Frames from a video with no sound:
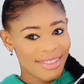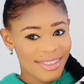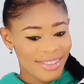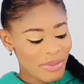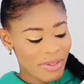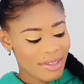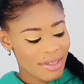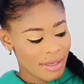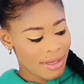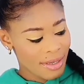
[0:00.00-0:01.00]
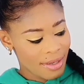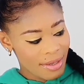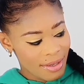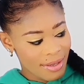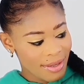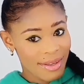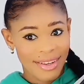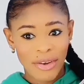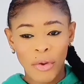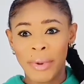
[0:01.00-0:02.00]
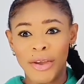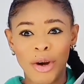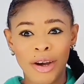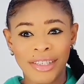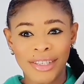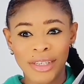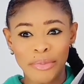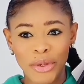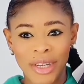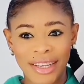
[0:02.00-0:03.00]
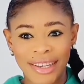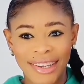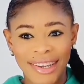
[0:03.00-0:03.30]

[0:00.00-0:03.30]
Oh my god, she's such a beauty.